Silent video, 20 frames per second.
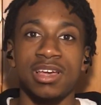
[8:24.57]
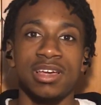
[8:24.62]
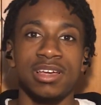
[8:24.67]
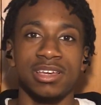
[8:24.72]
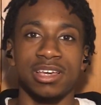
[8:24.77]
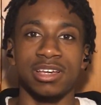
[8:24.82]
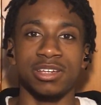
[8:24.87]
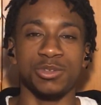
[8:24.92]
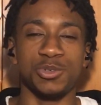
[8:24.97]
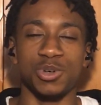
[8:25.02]

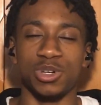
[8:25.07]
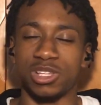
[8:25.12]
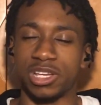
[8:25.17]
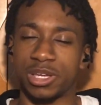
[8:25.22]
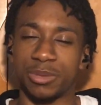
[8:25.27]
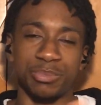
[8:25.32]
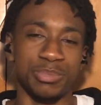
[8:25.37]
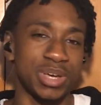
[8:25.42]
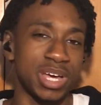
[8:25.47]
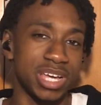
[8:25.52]
Get you like a
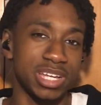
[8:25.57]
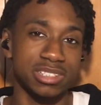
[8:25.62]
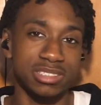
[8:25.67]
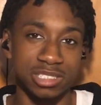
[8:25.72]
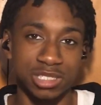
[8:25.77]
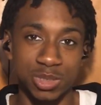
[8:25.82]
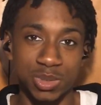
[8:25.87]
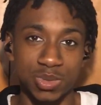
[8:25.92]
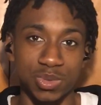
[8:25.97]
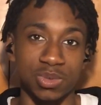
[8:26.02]
pen
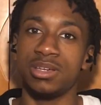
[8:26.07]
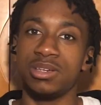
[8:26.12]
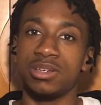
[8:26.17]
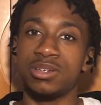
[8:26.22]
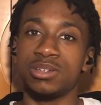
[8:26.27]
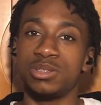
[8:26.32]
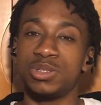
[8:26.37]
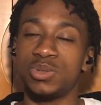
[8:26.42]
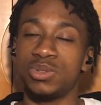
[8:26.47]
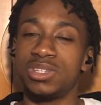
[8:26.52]
too. You
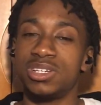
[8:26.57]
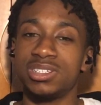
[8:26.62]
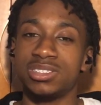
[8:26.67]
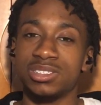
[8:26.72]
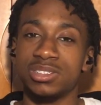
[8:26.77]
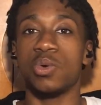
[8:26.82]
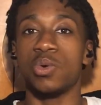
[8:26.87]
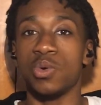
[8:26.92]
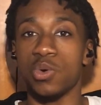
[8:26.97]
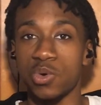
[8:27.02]
can do this,
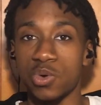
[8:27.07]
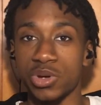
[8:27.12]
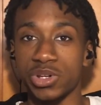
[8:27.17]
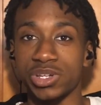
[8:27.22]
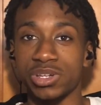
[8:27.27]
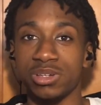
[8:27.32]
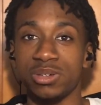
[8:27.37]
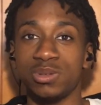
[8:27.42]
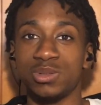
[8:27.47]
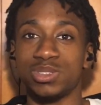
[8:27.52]
or you
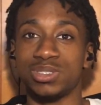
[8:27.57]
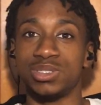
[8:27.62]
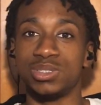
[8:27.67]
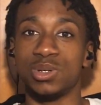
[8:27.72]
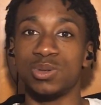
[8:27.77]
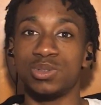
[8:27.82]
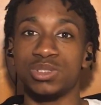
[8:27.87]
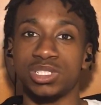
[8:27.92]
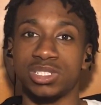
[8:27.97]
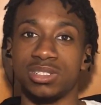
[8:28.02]
can use
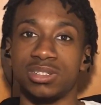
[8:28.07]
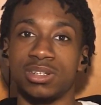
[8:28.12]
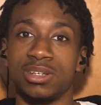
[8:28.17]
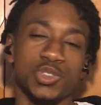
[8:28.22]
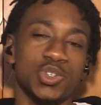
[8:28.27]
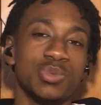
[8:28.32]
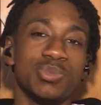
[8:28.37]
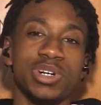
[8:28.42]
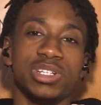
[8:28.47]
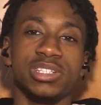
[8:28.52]
Notion.
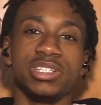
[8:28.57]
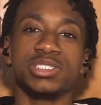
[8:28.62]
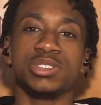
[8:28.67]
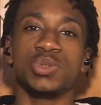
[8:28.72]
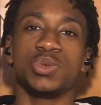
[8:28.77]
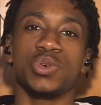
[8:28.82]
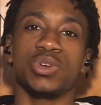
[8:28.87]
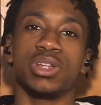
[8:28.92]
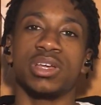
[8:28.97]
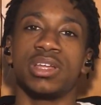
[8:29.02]
Join my
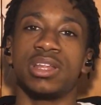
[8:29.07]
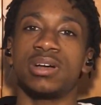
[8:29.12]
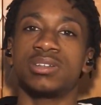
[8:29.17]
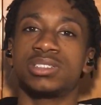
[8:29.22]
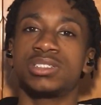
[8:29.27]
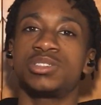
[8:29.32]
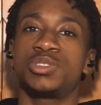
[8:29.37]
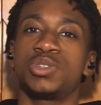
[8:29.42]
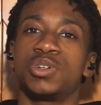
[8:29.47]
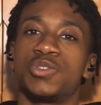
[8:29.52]
Discord and I'll
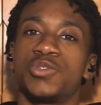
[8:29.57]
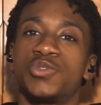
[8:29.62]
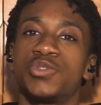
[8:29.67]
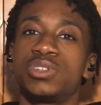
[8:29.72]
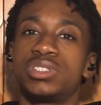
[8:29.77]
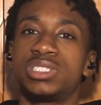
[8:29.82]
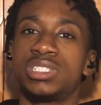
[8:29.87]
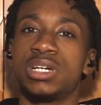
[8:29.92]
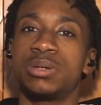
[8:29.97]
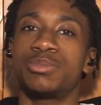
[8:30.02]
send you a free
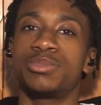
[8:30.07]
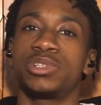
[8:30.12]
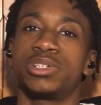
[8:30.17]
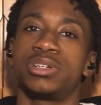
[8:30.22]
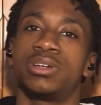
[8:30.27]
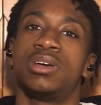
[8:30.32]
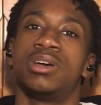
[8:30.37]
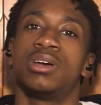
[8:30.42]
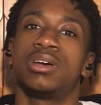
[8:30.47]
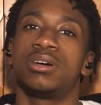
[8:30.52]
template
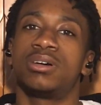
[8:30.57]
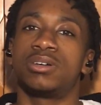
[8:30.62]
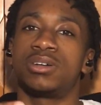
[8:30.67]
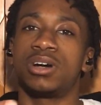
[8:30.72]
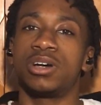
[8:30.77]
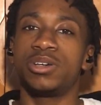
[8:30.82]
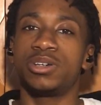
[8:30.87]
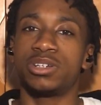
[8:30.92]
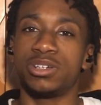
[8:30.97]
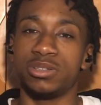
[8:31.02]
on how
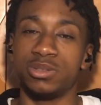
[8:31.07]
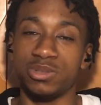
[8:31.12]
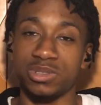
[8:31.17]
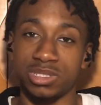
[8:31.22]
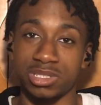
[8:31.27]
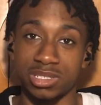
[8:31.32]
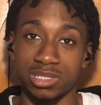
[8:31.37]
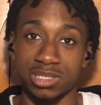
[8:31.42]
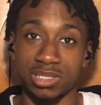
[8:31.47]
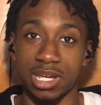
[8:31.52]
you can use
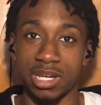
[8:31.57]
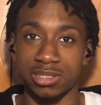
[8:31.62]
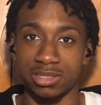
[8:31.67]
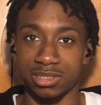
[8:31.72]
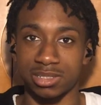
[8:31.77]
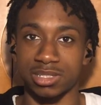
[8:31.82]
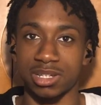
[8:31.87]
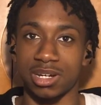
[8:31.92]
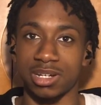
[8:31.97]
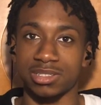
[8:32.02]
this
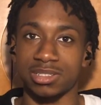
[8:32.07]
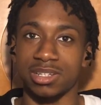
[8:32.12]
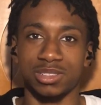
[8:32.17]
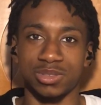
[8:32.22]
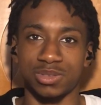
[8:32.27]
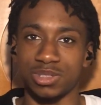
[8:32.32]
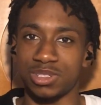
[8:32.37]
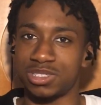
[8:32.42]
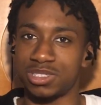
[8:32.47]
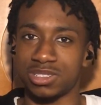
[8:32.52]
exercise. So
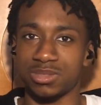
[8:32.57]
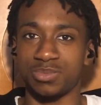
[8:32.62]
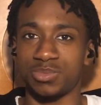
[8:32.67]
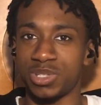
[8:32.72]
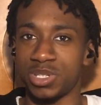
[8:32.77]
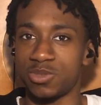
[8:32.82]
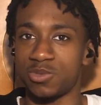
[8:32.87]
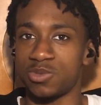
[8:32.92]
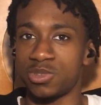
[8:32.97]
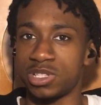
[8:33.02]
you can just
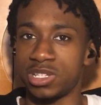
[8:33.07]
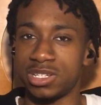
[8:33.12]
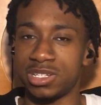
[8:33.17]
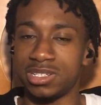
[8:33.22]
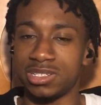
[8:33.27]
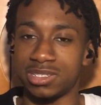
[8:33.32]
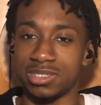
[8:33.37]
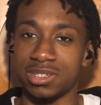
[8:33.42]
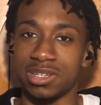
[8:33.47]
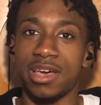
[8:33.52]
be really
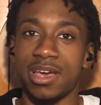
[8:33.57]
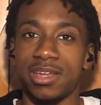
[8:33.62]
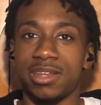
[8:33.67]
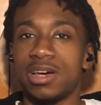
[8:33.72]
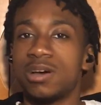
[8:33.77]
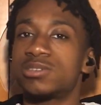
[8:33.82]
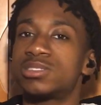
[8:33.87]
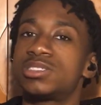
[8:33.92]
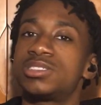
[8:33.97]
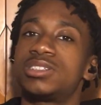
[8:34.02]
easy. And I
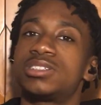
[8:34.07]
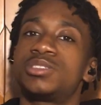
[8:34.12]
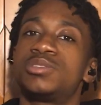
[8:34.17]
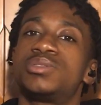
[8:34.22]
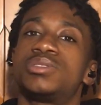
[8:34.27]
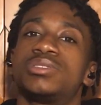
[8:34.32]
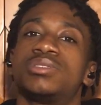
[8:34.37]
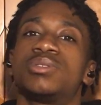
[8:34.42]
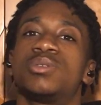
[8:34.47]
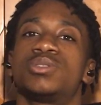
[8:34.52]
would suggest
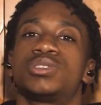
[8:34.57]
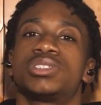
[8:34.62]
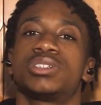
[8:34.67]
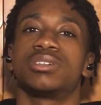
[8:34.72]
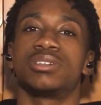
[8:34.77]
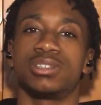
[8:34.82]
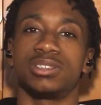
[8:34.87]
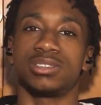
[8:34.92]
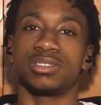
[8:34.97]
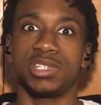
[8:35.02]
using Notion
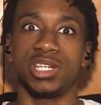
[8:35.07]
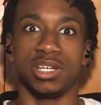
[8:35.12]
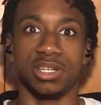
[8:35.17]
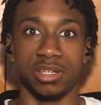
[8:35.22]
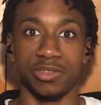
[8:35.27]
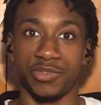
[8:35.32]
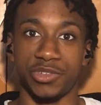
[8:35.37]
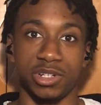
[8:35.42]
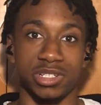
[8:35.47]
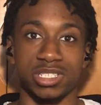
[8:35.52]
because you get
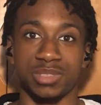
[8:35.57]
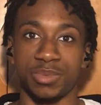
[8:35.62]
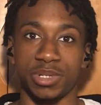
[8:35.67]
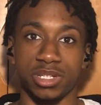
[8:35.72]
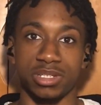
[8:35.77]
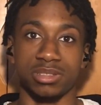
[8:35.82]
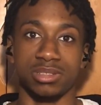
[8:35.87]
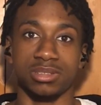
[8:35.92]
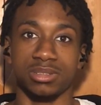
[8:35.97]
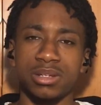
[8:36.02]
infinite
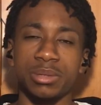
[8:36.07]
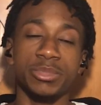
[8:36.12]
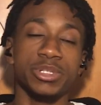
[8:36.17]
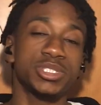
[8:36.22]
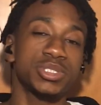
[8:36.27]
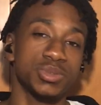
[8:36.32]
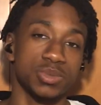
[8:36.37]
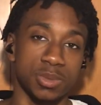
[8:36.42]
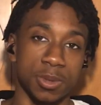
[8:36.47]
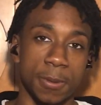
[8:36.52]
space. Number
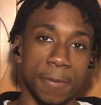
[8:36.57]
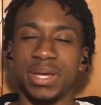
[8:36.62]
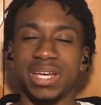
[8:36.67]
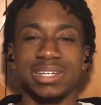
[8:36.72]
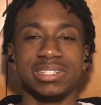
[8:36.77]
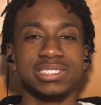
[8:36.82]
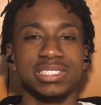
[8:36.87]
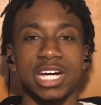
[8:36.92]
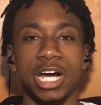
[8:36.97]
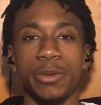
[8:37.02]
2, pick a
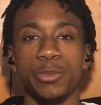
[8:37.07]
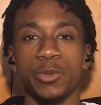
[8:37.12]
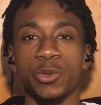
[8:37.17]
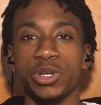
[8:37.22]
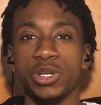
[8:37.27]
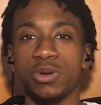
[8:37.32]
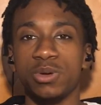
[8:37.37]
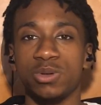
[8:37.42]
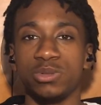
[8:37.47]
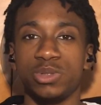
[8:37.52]
time when you're
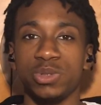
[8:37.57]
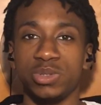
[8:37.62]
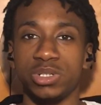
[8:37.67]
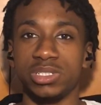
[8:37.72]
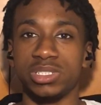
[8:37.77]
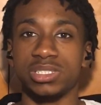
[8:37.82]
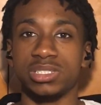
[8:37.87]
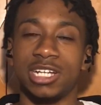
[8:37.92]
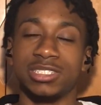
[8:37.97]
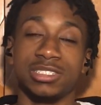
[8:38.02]
gonna do
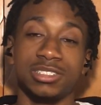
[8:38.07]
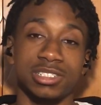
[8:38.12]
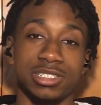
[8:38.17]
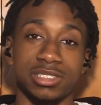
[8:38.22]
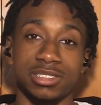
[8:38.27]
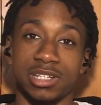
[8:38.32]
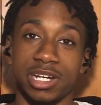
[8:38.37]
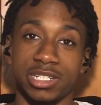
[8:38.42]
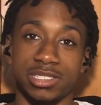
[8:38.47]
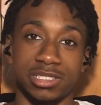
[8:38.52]
this. I suggest
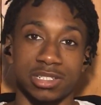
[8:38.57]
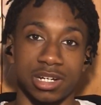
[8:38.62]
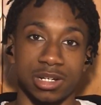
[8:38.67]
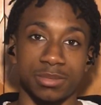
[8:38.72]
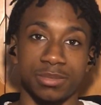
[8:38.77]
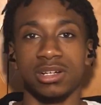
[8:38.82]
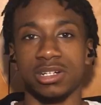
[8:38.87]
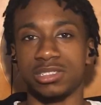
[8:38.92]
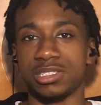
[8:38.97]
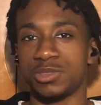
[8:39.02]
nighttime
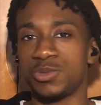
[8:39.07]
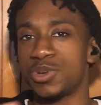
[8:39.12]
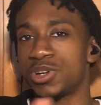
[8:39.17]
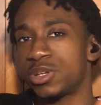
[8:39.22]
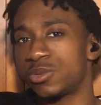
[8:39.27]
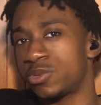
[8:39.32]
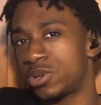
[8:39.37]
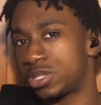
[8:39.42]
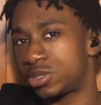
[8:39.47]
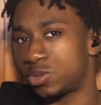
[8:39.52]
because you already
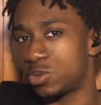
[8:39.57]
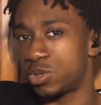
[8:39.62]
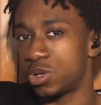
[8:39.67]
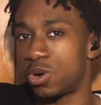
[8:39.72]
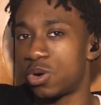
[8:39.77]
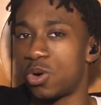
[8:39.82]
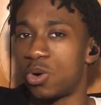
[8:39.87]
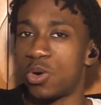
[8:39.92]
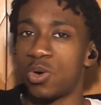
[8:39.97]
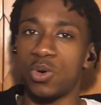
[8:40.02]
went through your
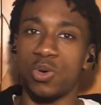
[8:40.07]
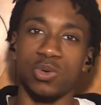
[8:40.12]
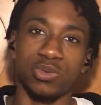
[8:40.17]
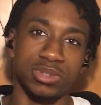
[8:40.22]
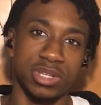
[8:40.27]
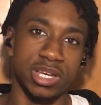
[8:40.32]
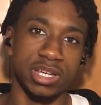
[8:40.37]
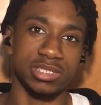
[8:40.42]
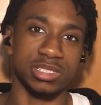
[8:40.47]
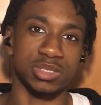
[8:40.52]
whole
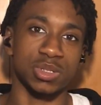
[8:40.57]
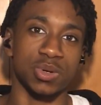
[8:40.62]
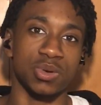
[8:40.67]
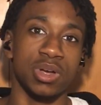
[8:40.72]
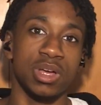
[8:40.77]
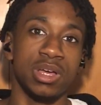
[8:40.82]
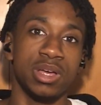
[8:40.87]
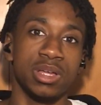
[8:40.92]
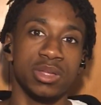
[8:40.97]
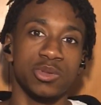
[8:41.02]
day. So
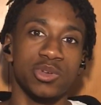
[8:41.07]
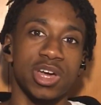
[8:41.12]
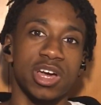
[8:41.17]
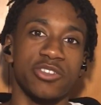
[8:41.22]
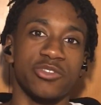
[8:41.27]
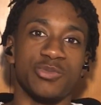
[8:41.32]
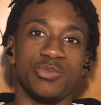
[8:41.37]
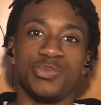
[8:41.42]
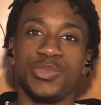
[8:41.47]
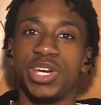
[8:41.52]
you
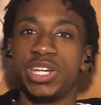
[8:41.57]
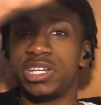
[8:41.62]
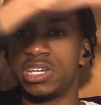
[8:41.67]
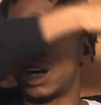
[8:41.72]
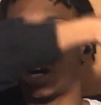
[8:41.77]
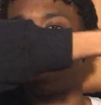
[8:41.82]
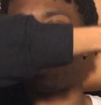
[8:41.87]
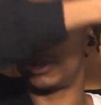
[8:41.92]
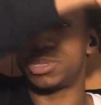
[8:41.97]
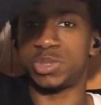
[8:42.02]
have many
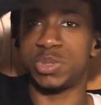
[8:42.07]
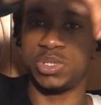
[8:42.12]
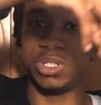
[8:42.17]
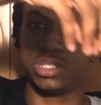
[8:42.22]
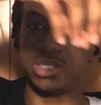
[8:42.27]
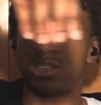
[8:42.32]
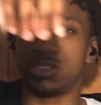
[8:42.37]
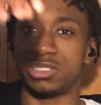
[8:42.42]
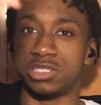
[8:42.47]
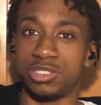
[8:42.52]

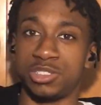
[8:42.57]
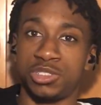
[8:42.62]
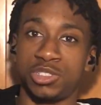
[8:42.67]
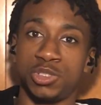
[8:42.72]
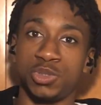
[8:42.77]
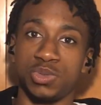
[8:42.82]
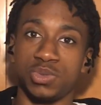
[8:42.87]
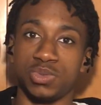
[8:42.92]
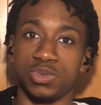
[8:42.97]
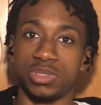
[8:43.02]
opportunities to
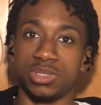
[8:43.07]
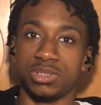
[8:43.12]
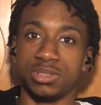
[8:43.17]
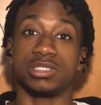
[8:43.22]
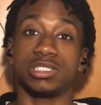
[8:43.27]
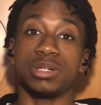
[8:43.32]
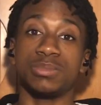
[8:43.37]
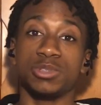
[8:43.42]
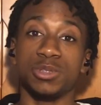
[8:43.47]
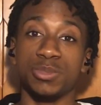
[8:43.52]
choose.
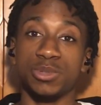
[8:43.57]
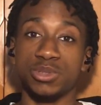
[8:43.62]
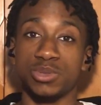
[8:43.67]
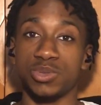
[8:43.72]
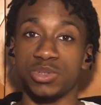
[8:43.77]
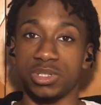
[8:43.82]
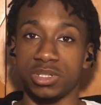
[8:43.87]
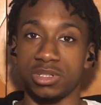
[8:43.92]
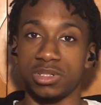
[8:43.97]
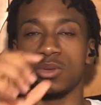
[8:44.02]
Step number
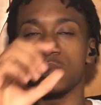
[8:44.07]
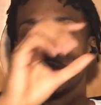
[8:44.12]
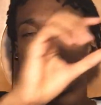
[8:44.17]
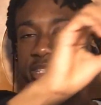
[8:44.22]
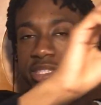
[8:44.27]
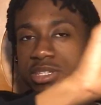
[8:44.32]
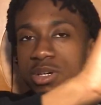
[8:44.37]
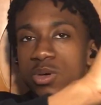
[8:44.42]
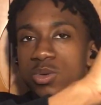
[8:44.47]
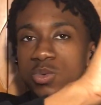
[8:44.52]
3, write
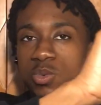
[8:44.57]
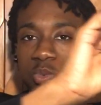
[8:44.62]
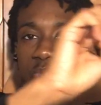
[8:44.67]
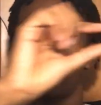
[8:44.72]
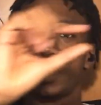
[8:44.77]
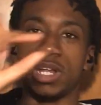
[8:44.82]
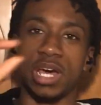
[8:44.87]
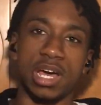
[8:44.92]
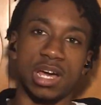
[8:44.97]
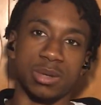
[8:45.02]
down
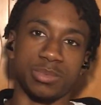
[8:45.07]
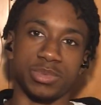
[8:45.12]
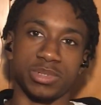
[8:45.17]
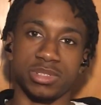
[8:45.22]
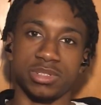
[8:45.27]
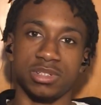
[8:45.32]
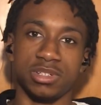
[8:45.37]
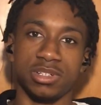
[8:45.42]
what happened.